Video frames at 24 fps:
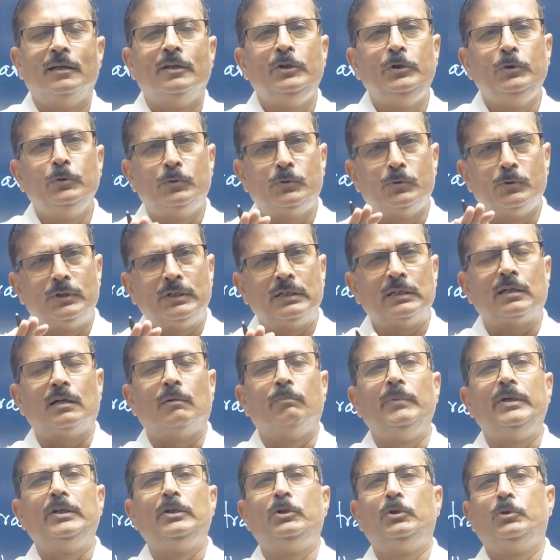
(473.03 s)
you should
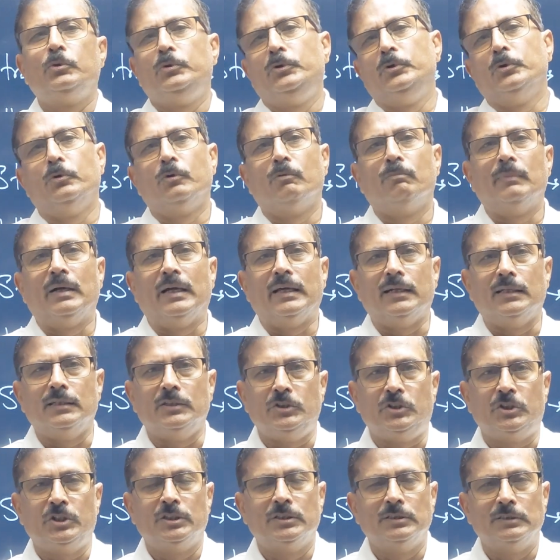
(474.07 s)
commit to your
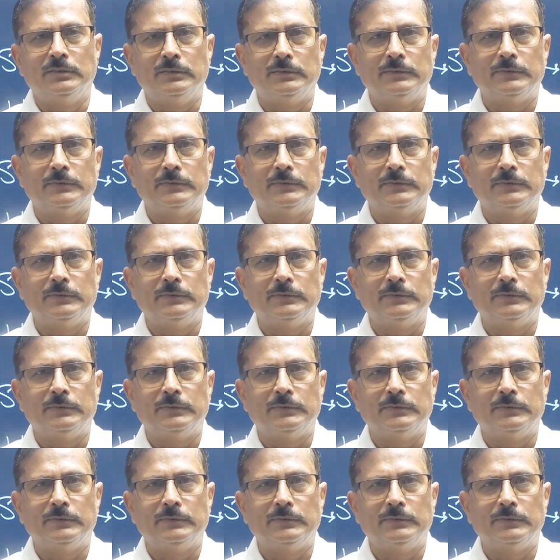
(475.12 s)
marriage,